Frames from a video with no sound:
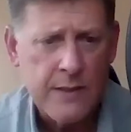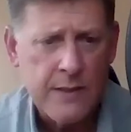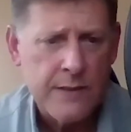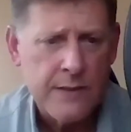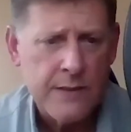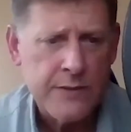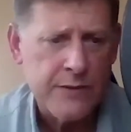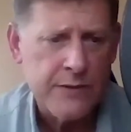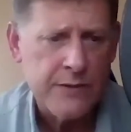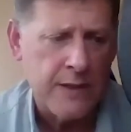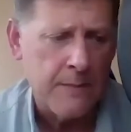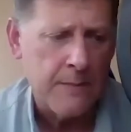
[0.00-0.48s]

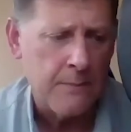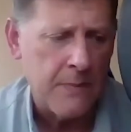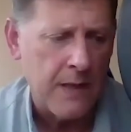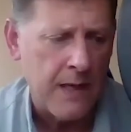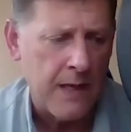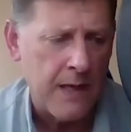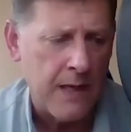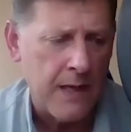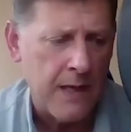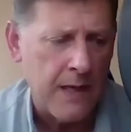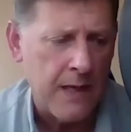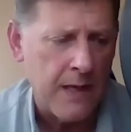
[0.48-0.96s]
some
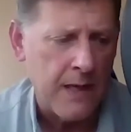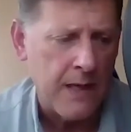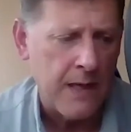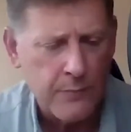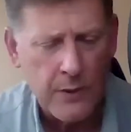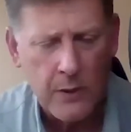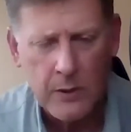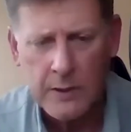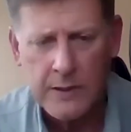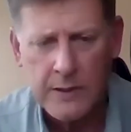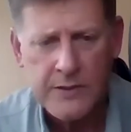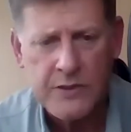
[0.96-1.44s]

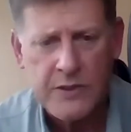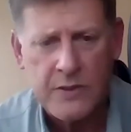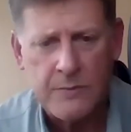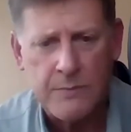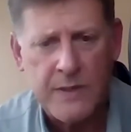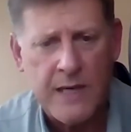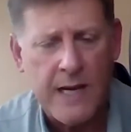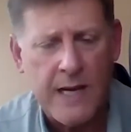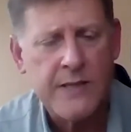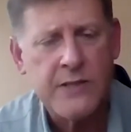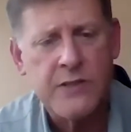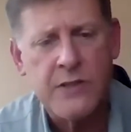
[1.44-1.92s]
bullets, some
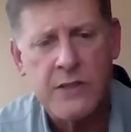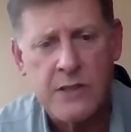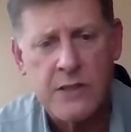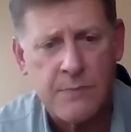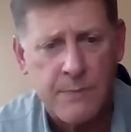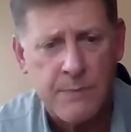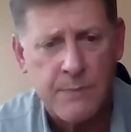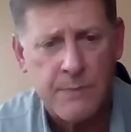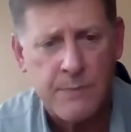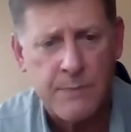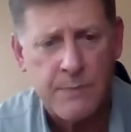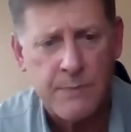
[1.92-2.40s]
nice
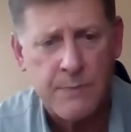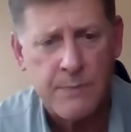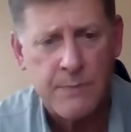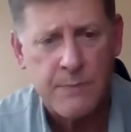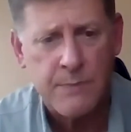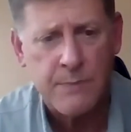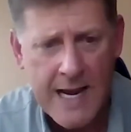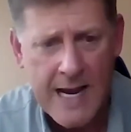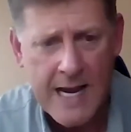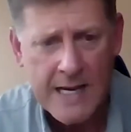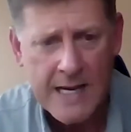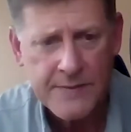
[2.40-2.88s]
suspender
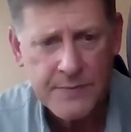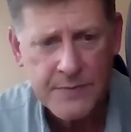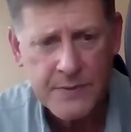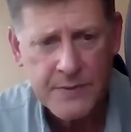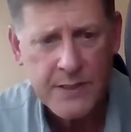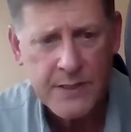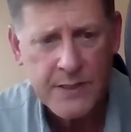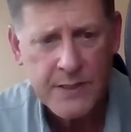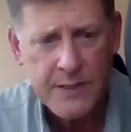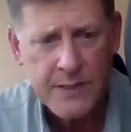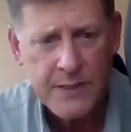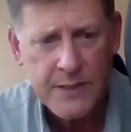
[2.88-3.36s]

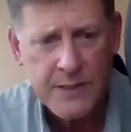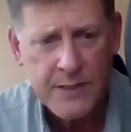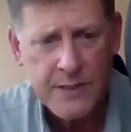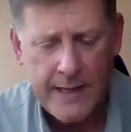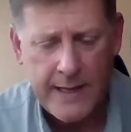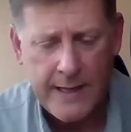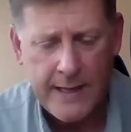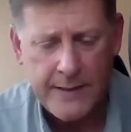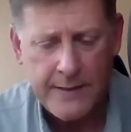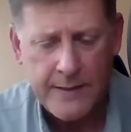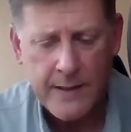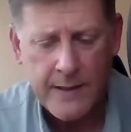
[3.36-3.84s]
clasps,
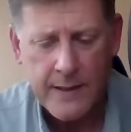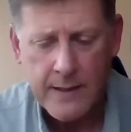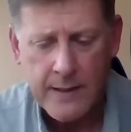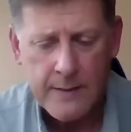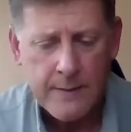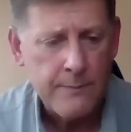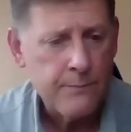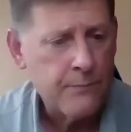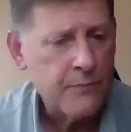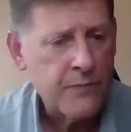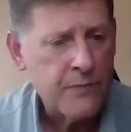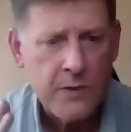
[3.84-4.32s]
and
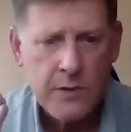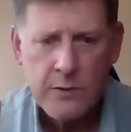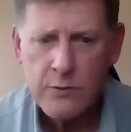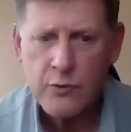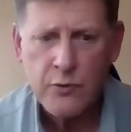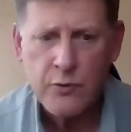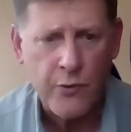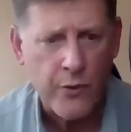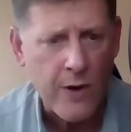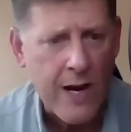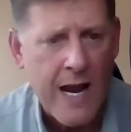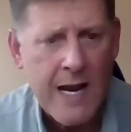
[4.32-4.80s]

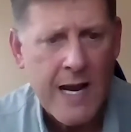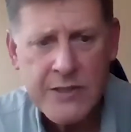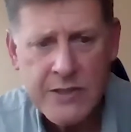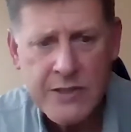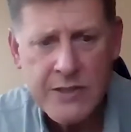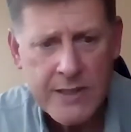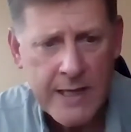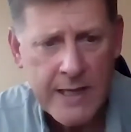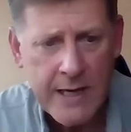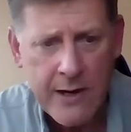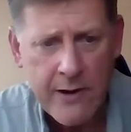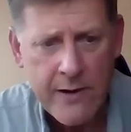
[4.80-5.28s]

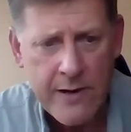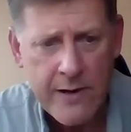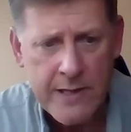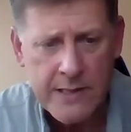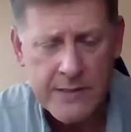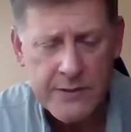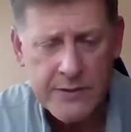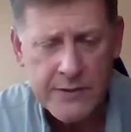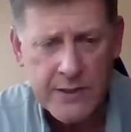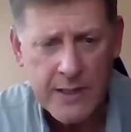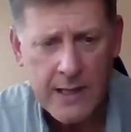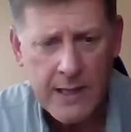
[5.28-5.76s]
trashy
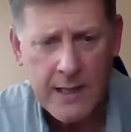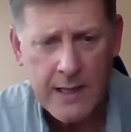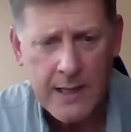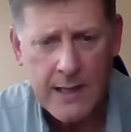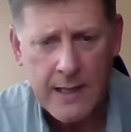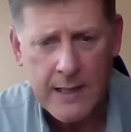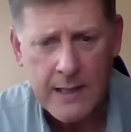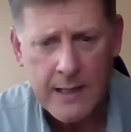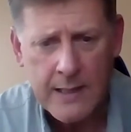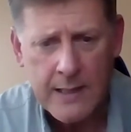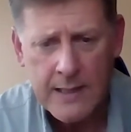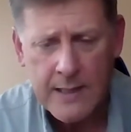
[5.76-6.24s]
areas.
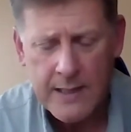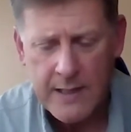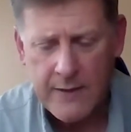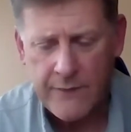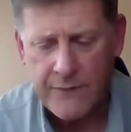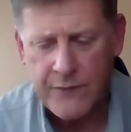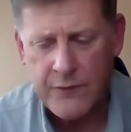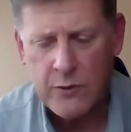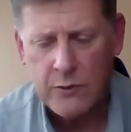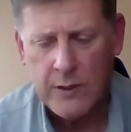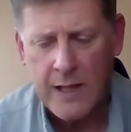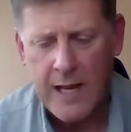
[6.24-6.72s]
If
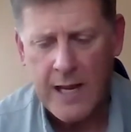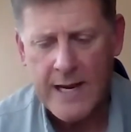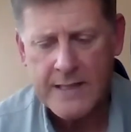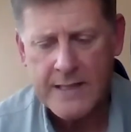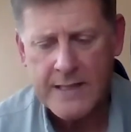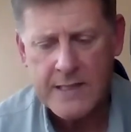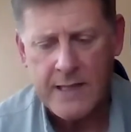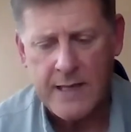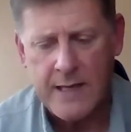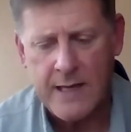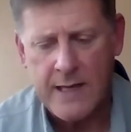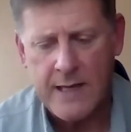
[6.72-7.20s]
you like
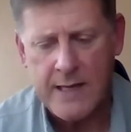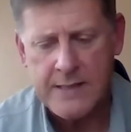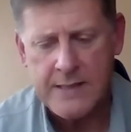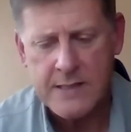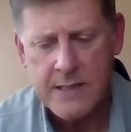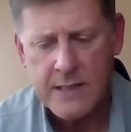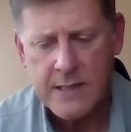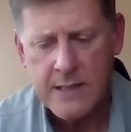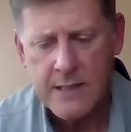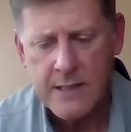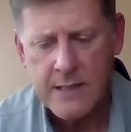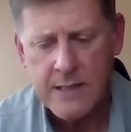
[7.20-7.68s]
to
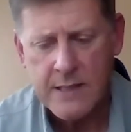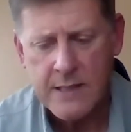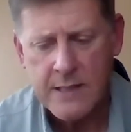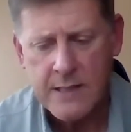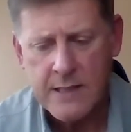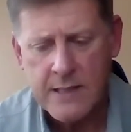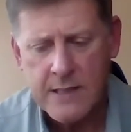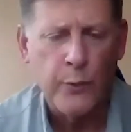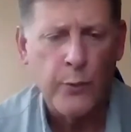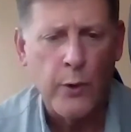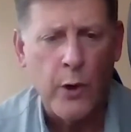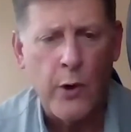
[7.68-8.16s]
hunt
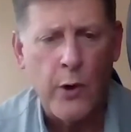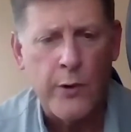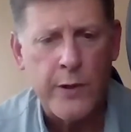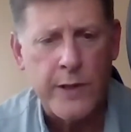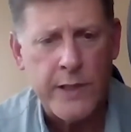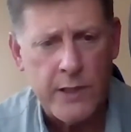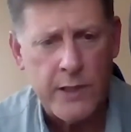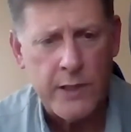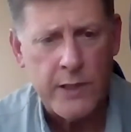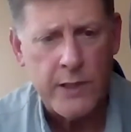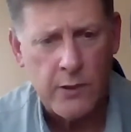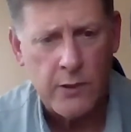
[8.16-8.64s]
old
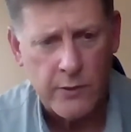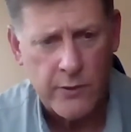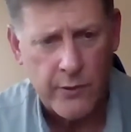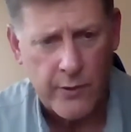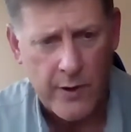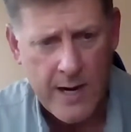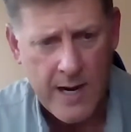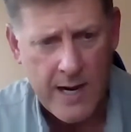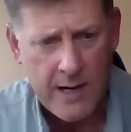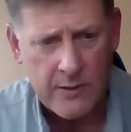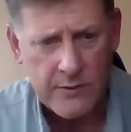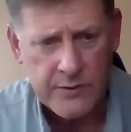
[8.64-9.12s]
rodeo
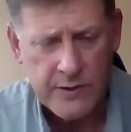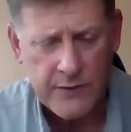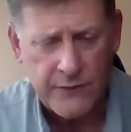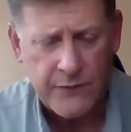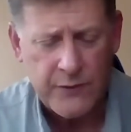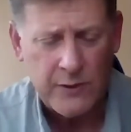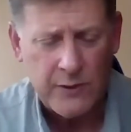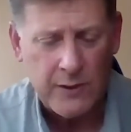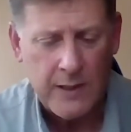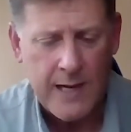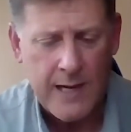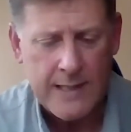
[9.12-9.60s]
grounds,
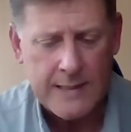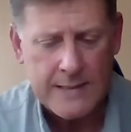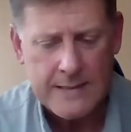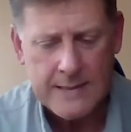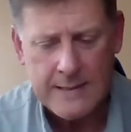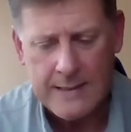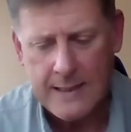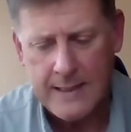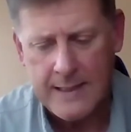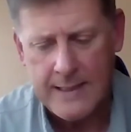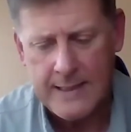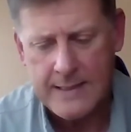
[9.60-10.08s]
if you like
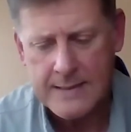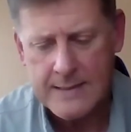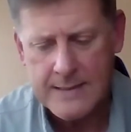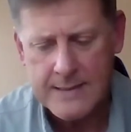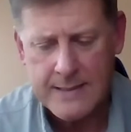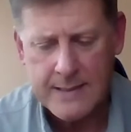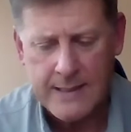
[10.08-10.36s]
to hunt